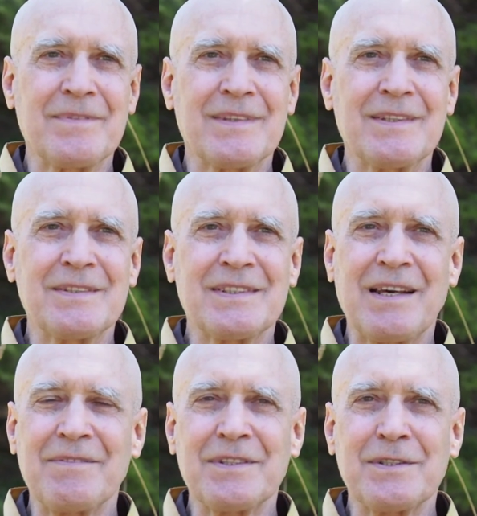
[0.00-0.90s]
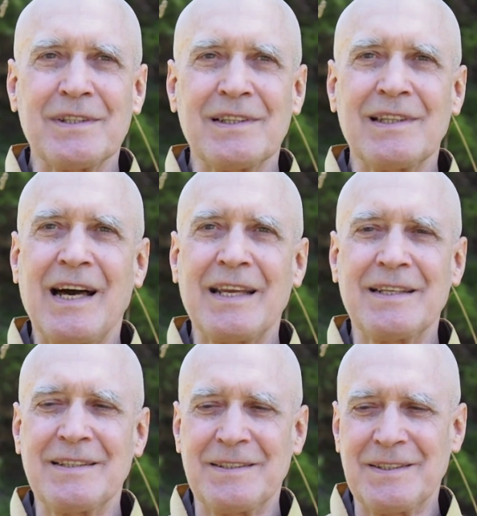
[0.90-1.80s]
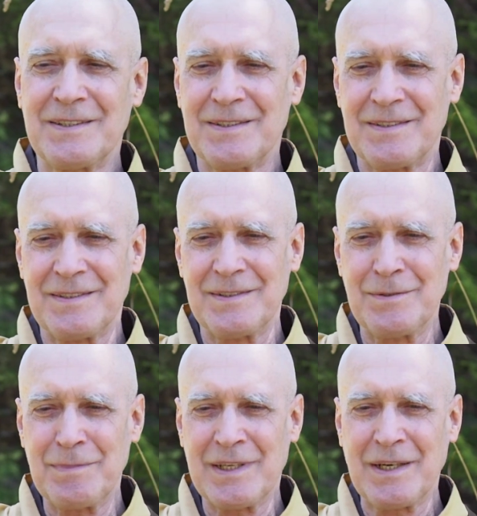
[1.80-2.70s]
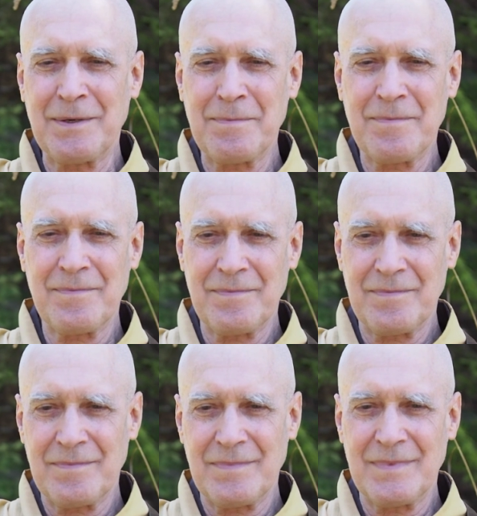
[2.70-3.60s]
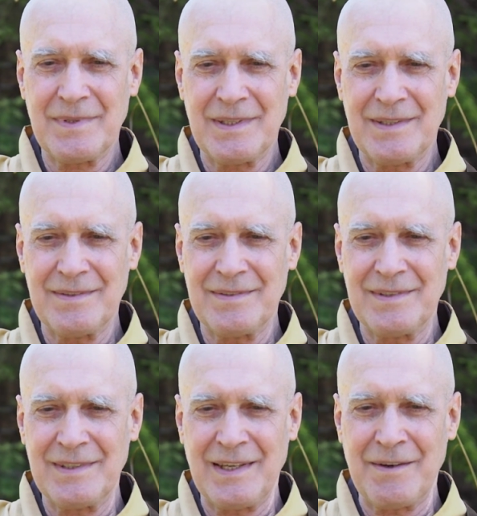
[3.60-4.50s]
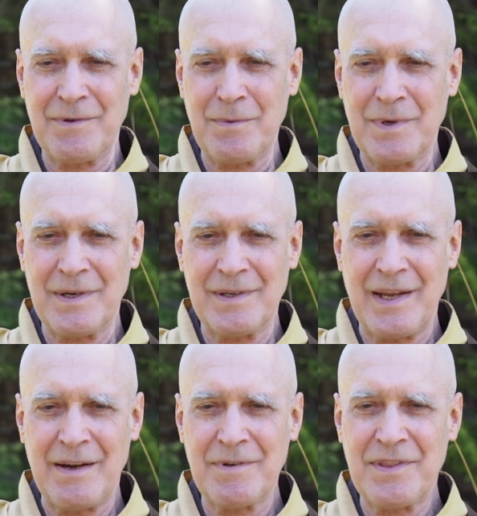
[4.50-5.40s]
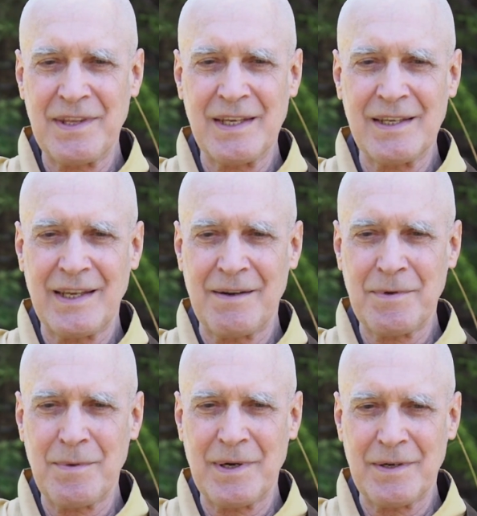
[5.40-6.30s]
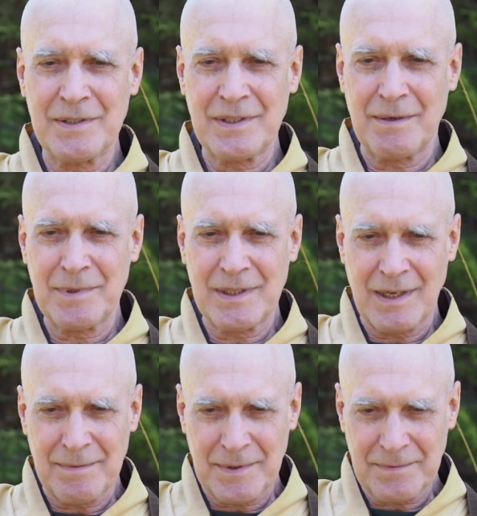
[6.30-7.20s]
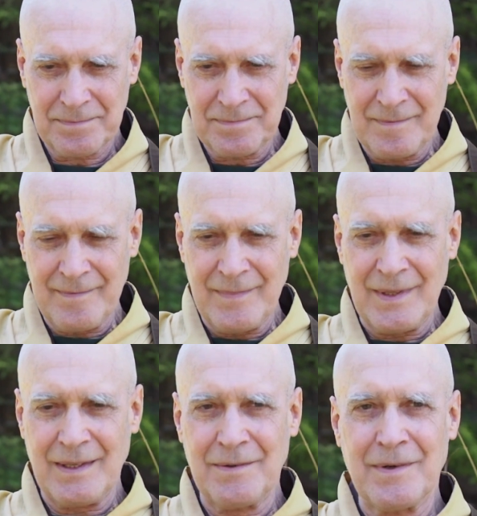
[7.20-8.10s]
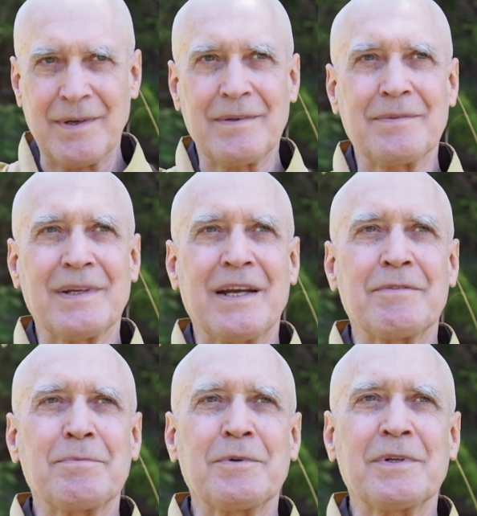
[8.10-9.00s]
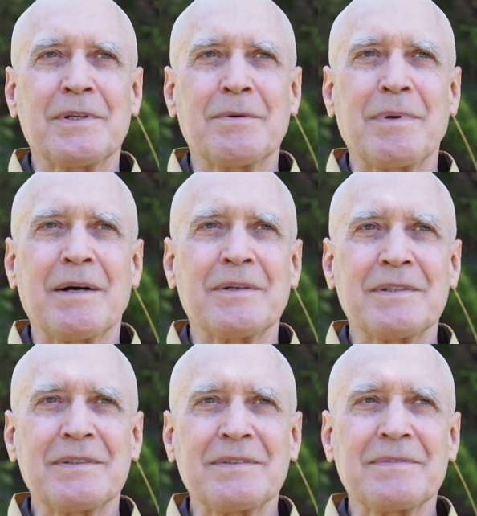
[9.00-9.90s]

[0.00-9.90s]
You just have this light. You become everywhere. Everything everywhere is Amitabha, or whatever Buddha you're bowing to.